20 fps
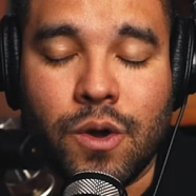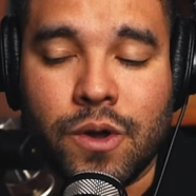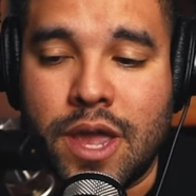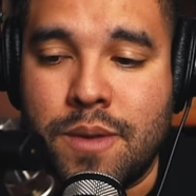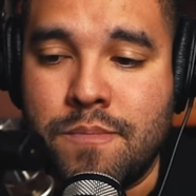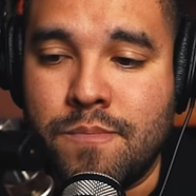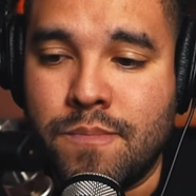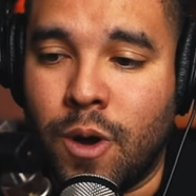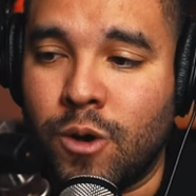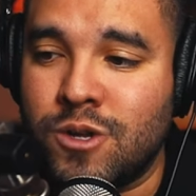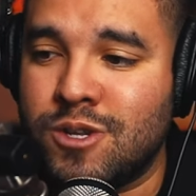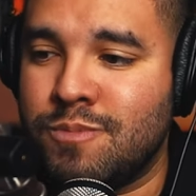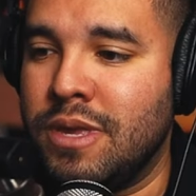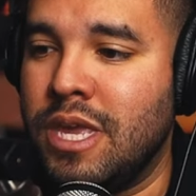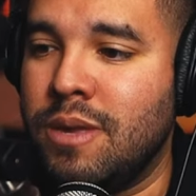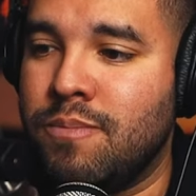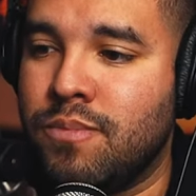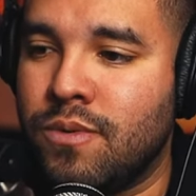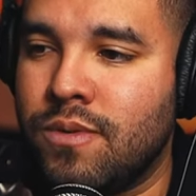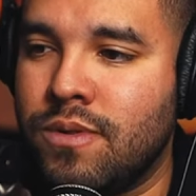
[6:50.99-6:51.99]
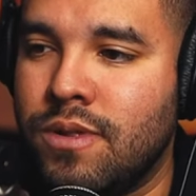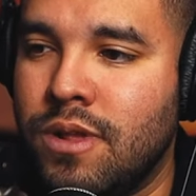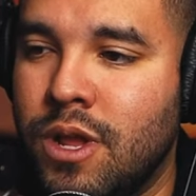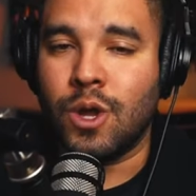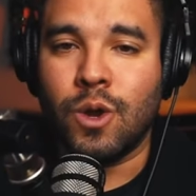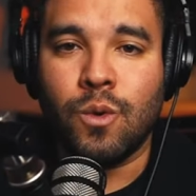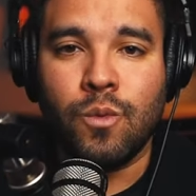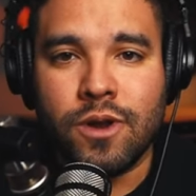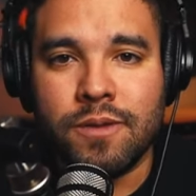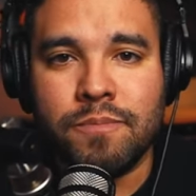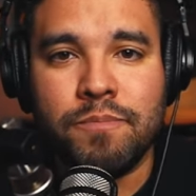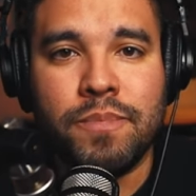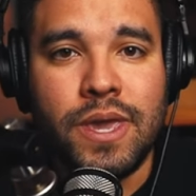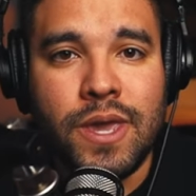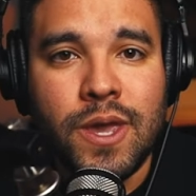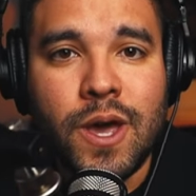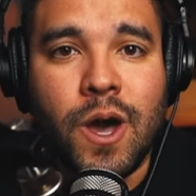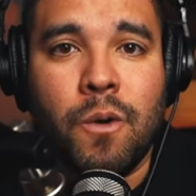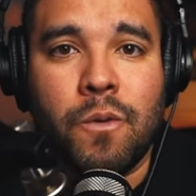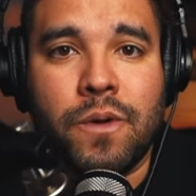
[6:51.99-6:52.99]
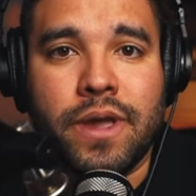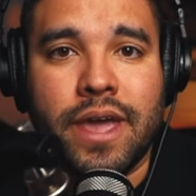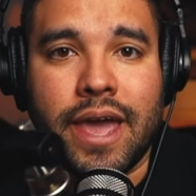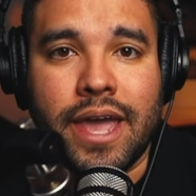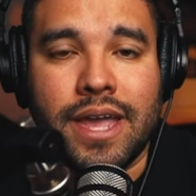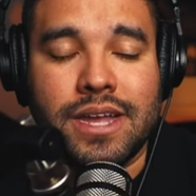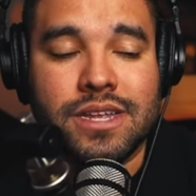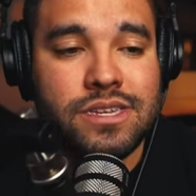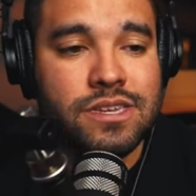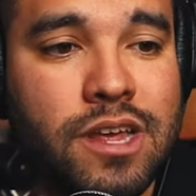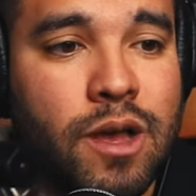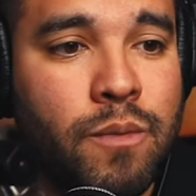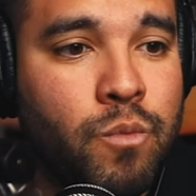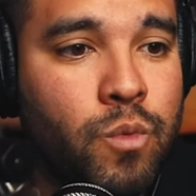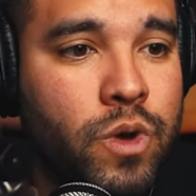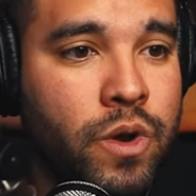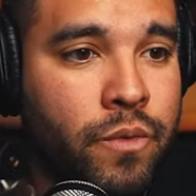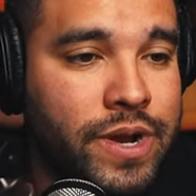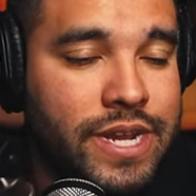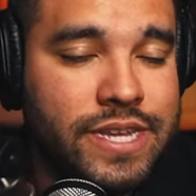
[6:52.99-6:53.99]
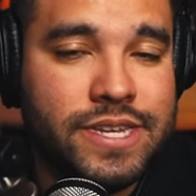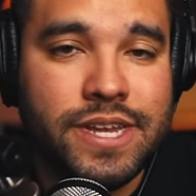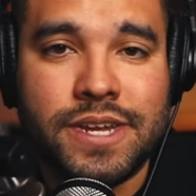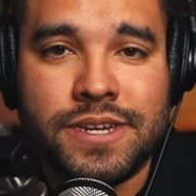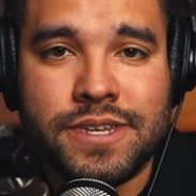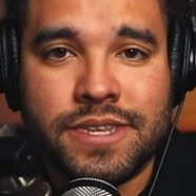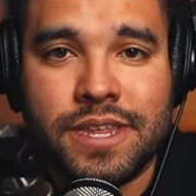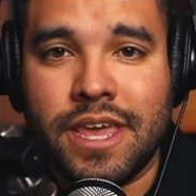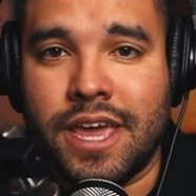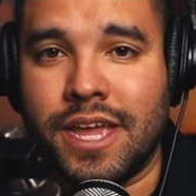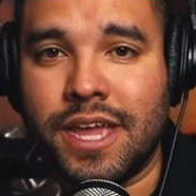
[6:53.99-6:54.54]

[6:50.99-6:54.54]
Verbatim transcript: Okay, most people would be okay. Some would resist